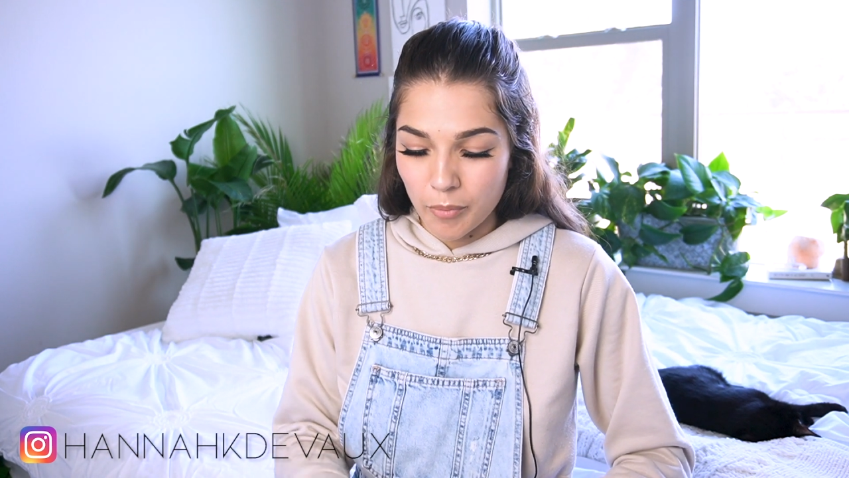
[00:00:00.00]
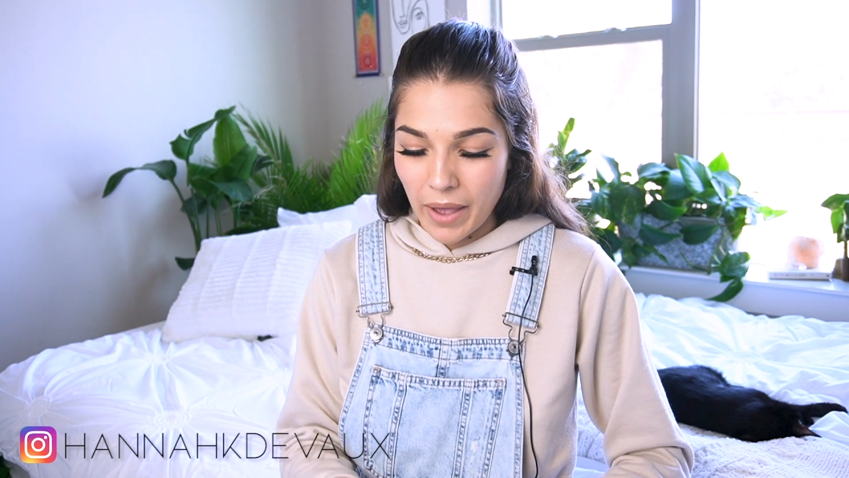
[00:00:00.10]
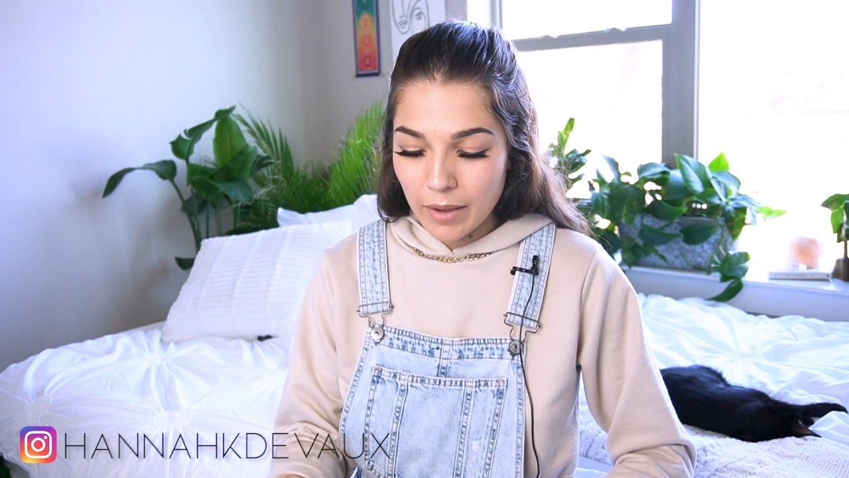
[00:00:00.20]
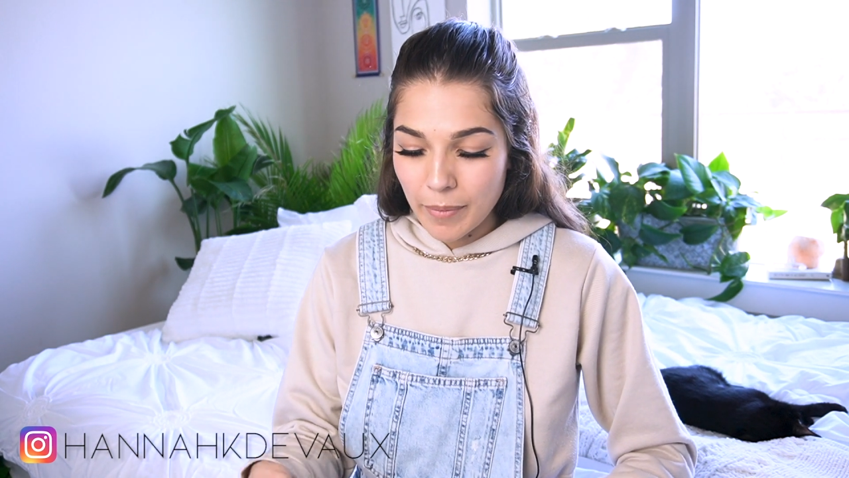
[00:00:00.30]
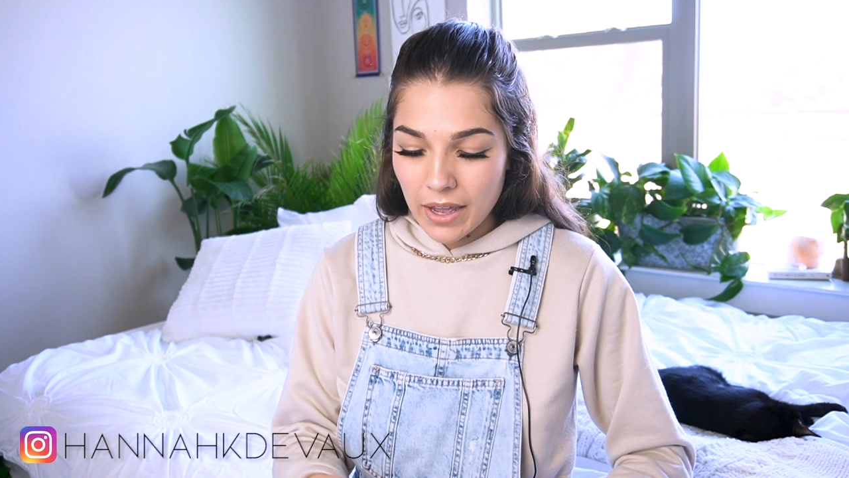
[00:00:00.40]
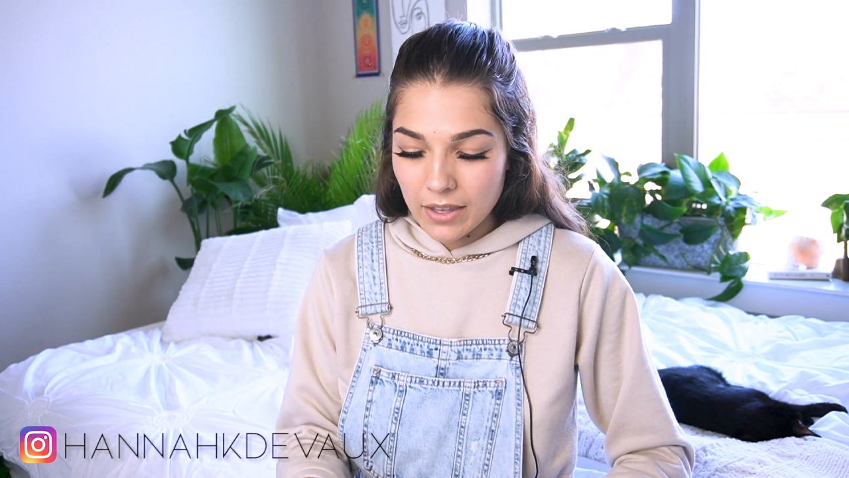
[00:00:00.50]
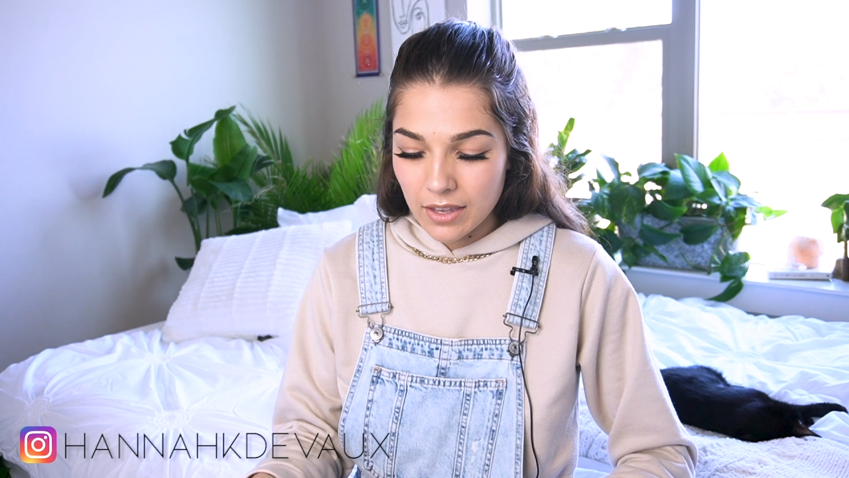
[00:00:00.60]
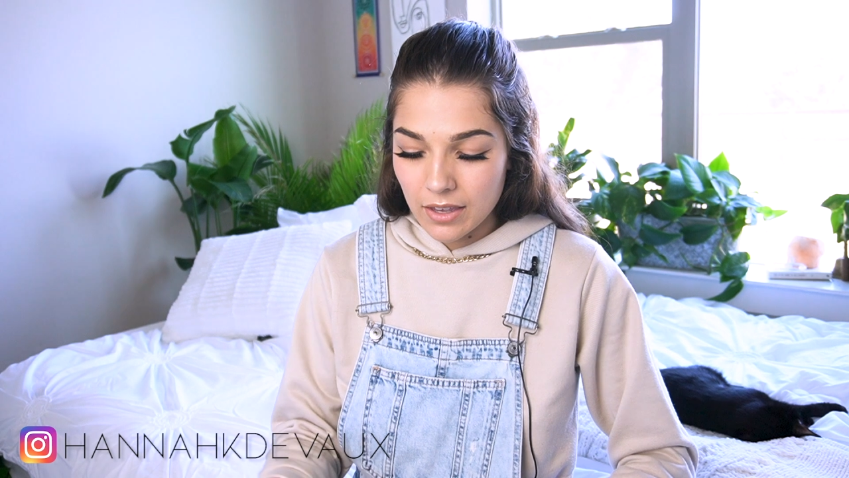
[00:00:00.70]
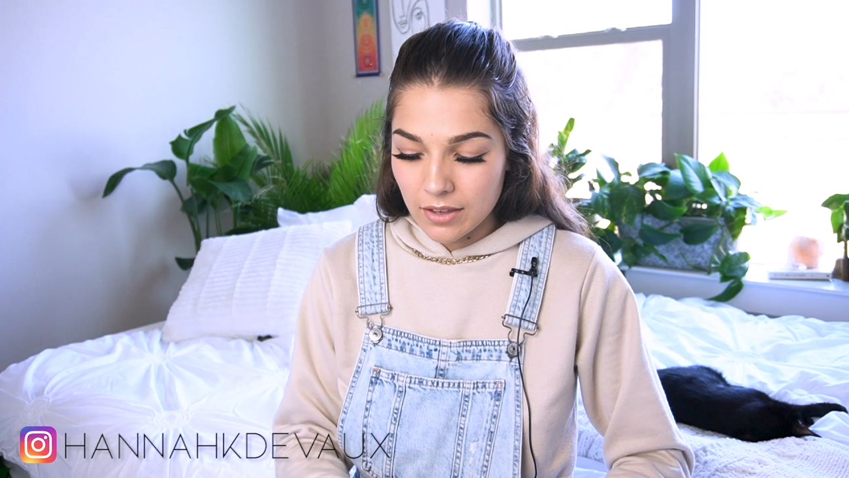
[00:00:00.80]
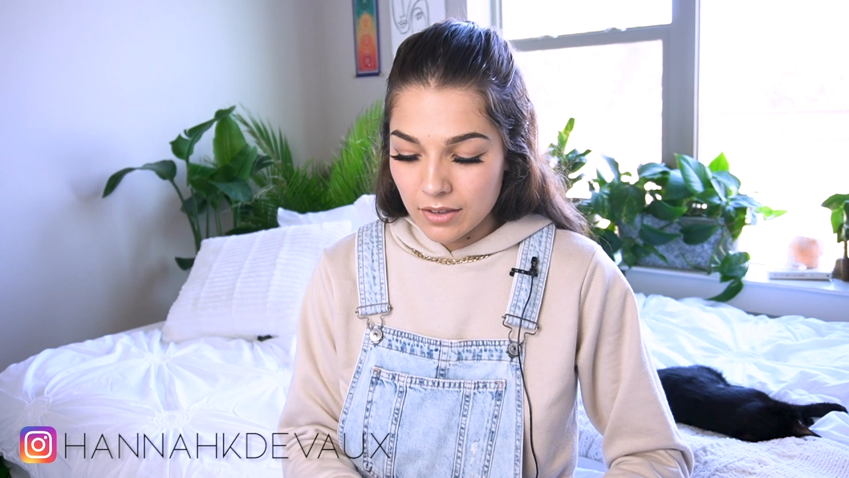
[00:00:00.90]

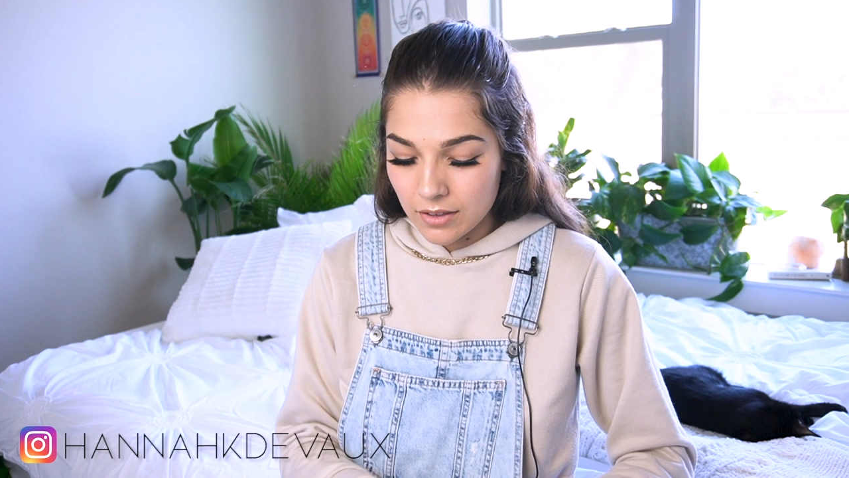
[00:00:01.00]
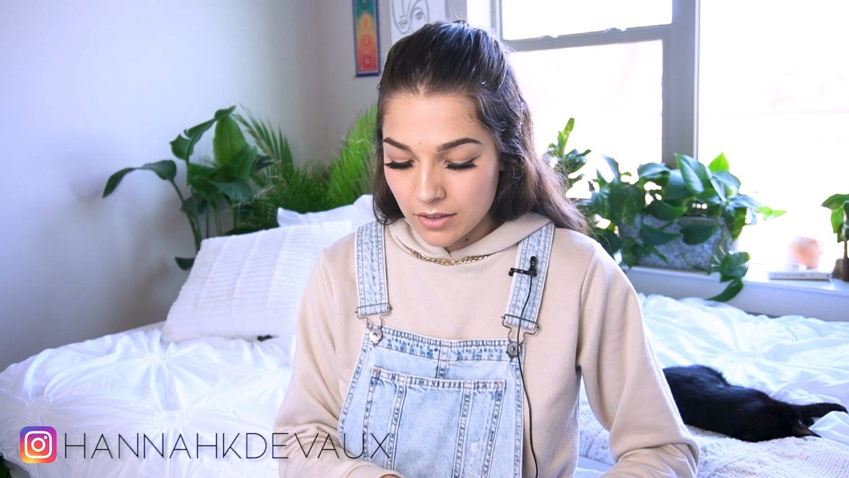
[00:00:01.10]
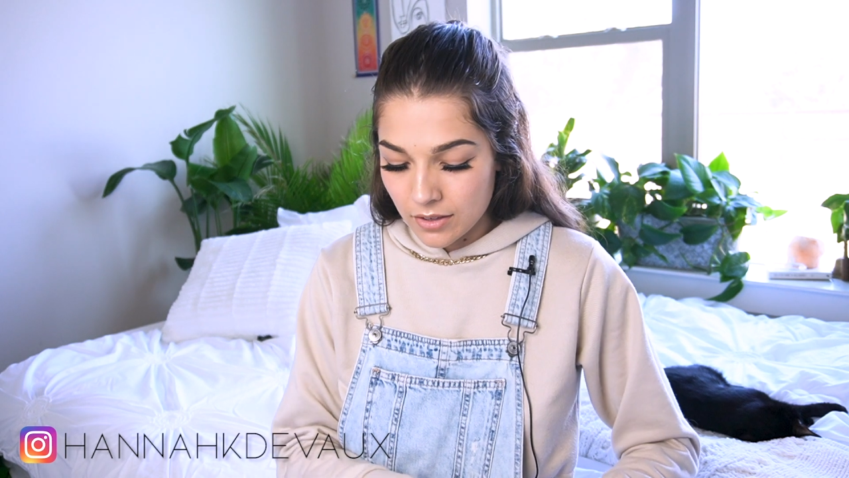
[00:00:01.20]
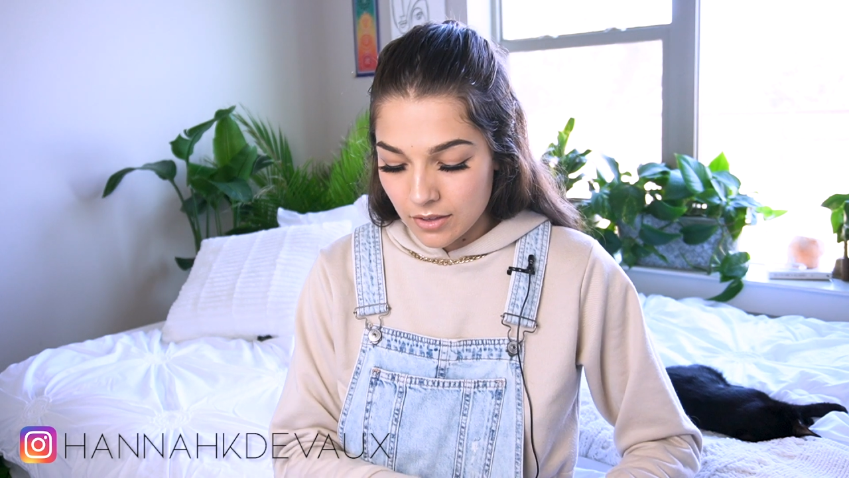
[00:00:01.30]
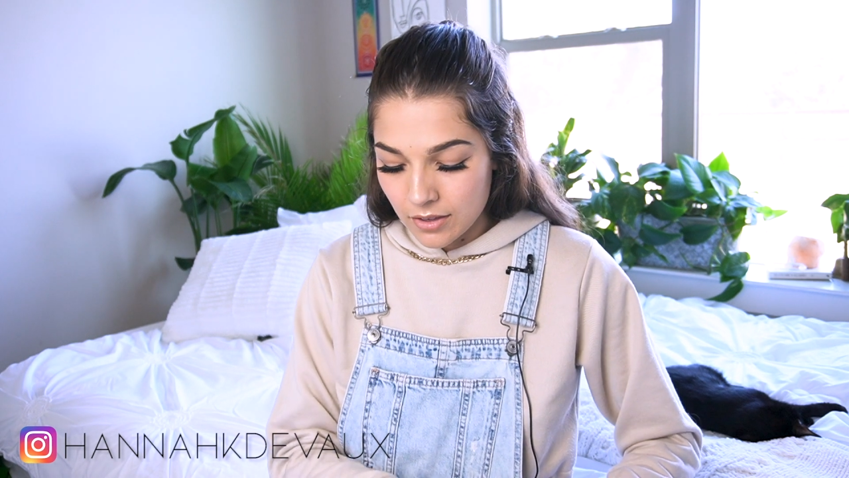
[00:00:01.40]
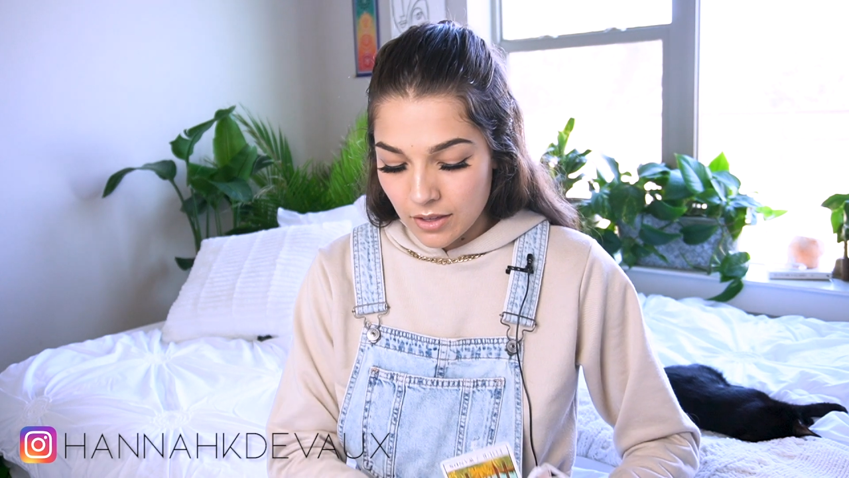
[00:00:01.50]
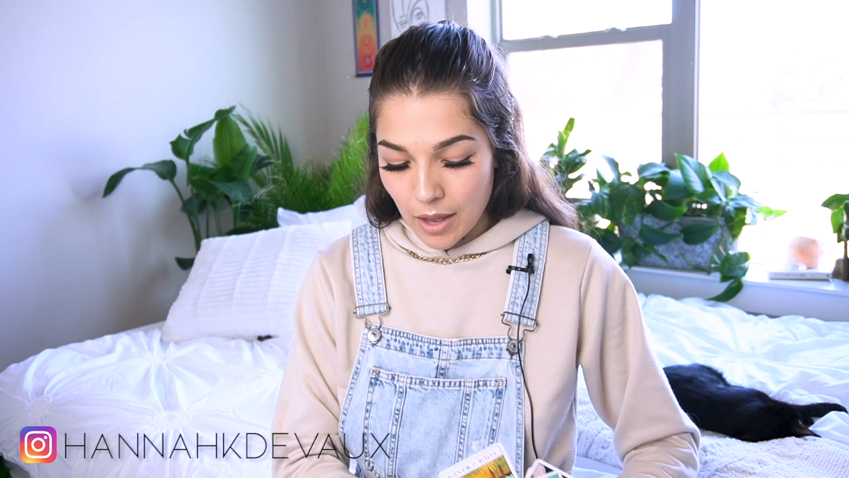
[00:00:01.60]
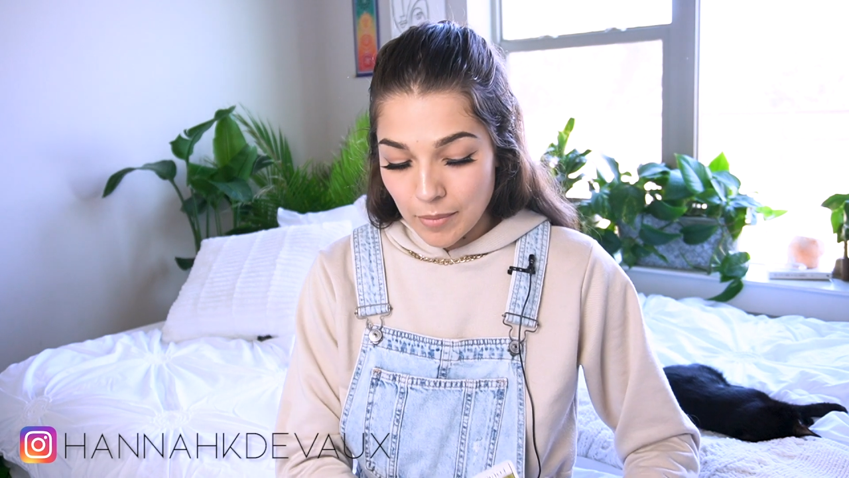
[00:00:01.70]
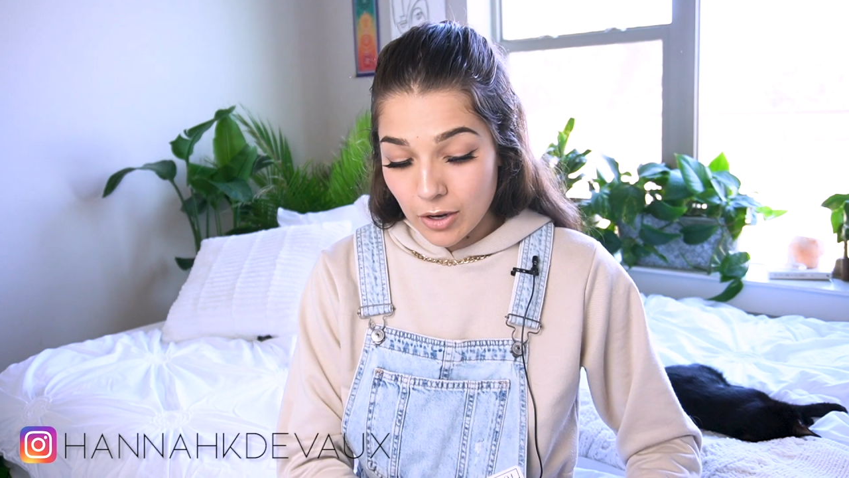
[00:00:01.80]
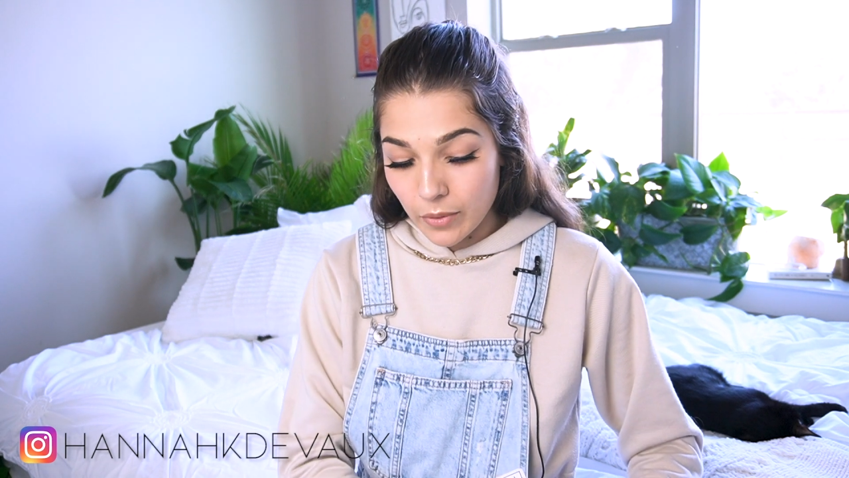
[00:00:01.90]
backpacking.
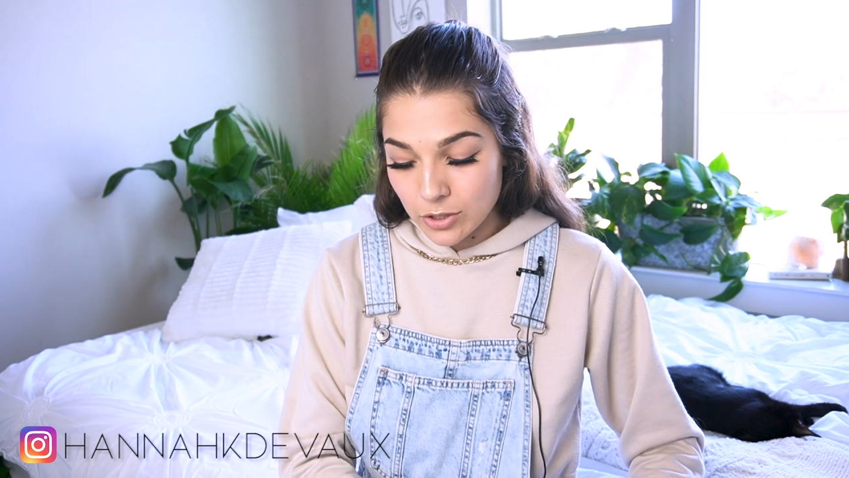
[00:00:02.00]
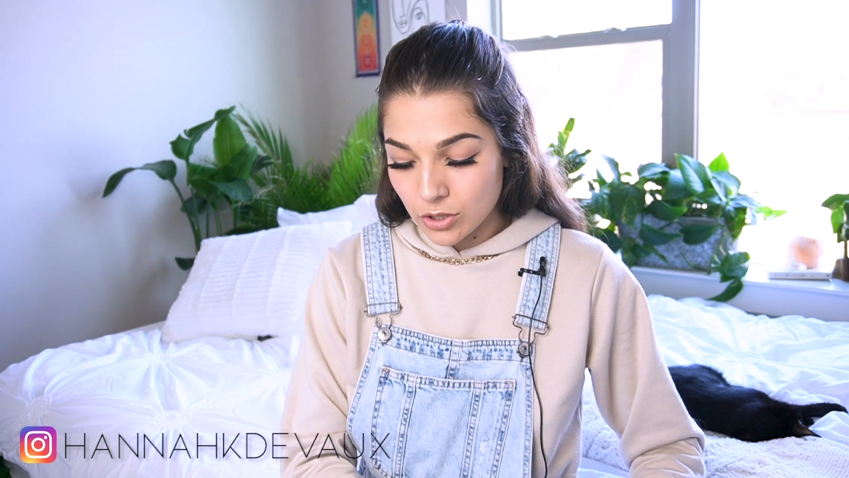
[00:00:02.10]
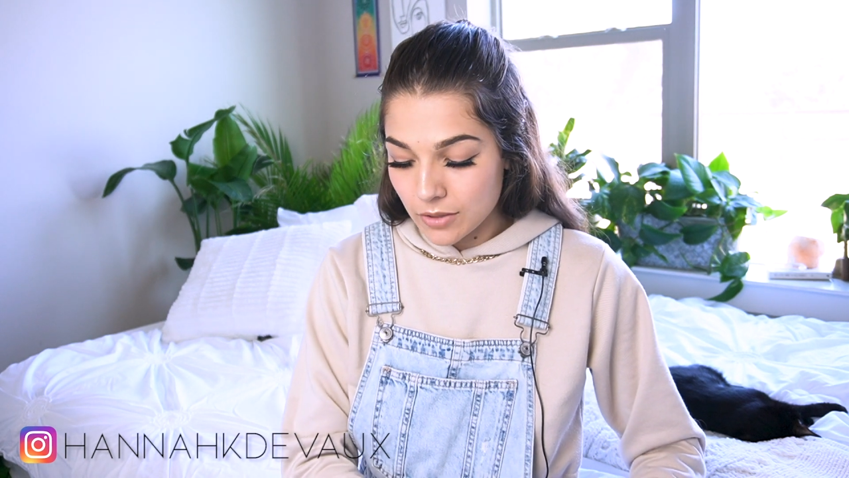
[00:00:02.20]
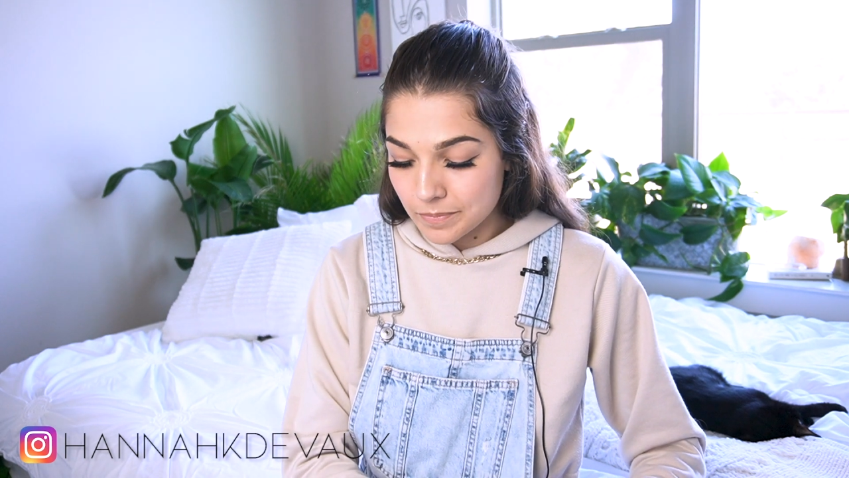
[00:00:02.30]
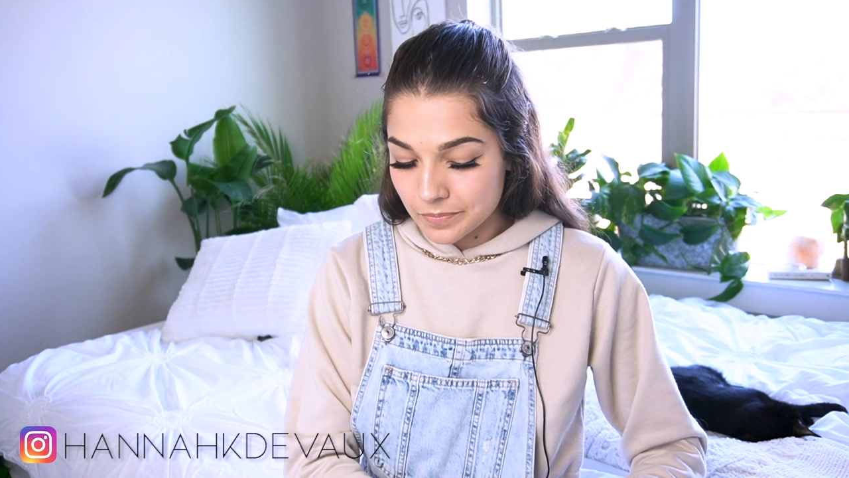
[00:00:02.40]
I'm not quite sure.